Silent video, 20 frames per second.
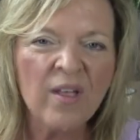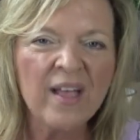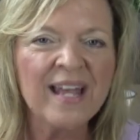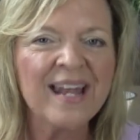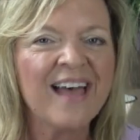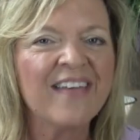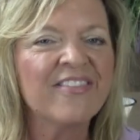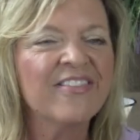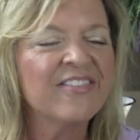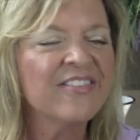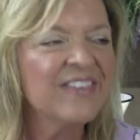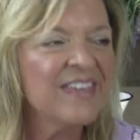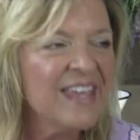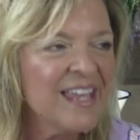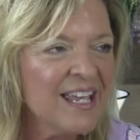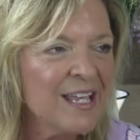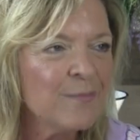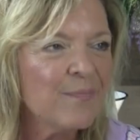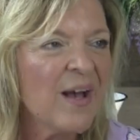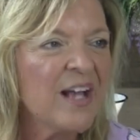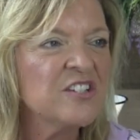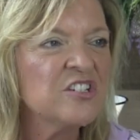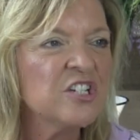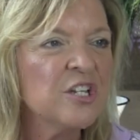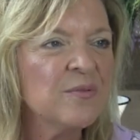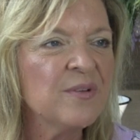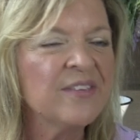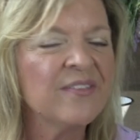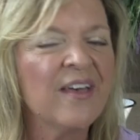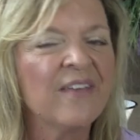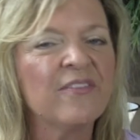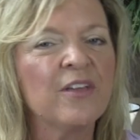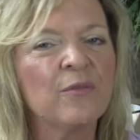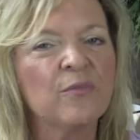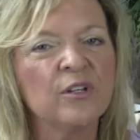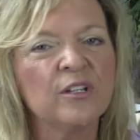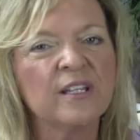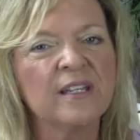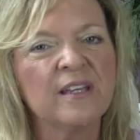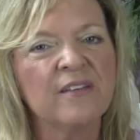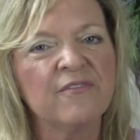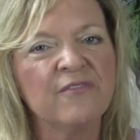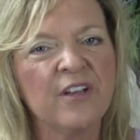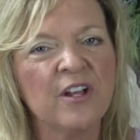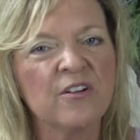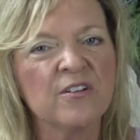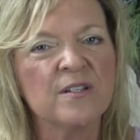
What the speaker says: And I think by doing that, they really give